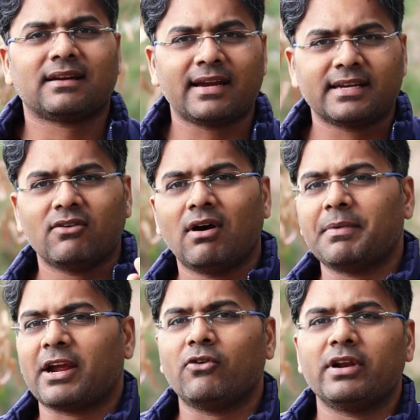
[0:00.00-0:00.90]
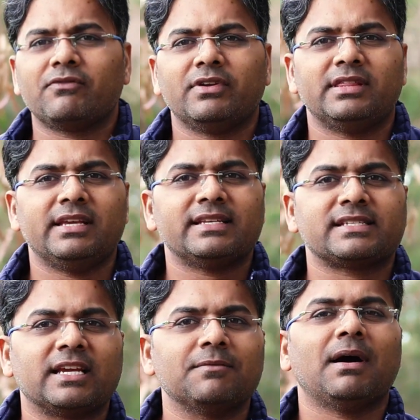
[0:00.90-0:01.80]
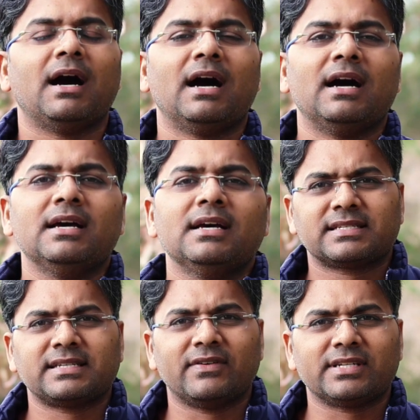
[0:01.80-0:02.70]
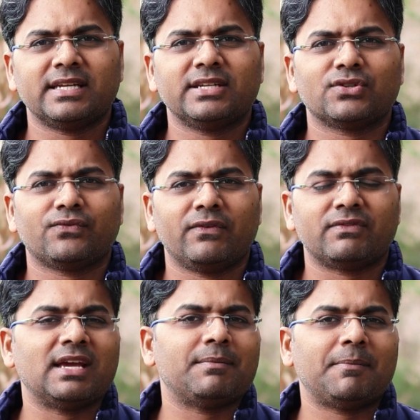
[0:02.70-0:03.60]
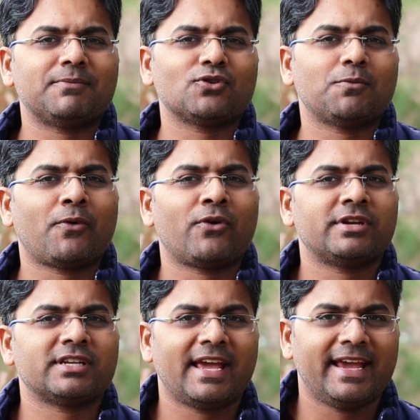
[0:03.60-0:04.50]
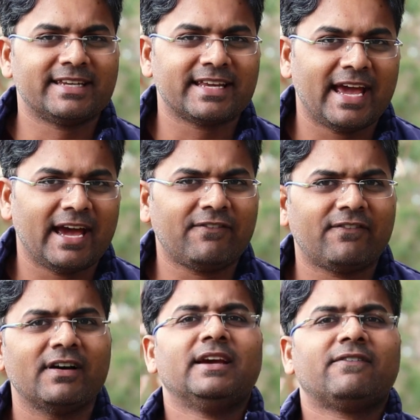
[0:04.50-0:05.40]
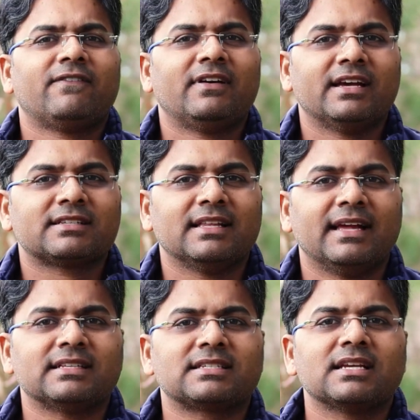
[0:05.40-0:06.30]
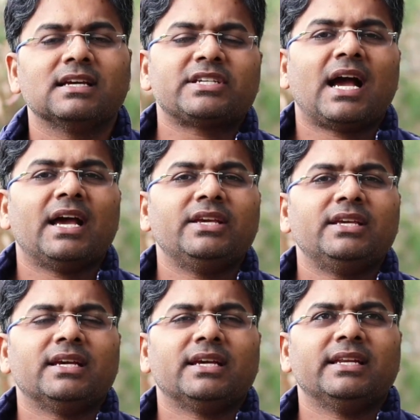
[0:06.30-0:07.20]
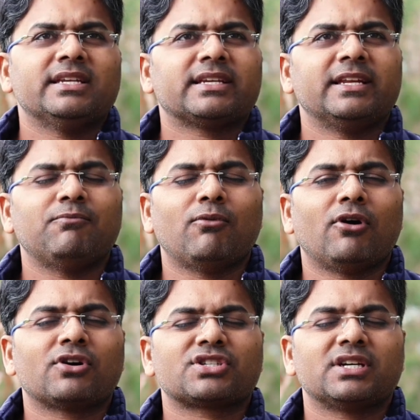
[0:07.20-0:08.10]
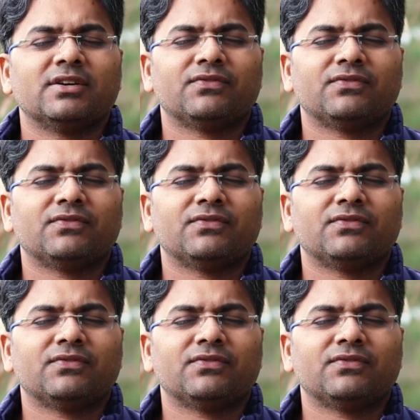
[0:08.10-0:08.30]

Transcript: Right now I'm recording with the Sigma 17-50mm 2.8F EFS lens, which I initially bought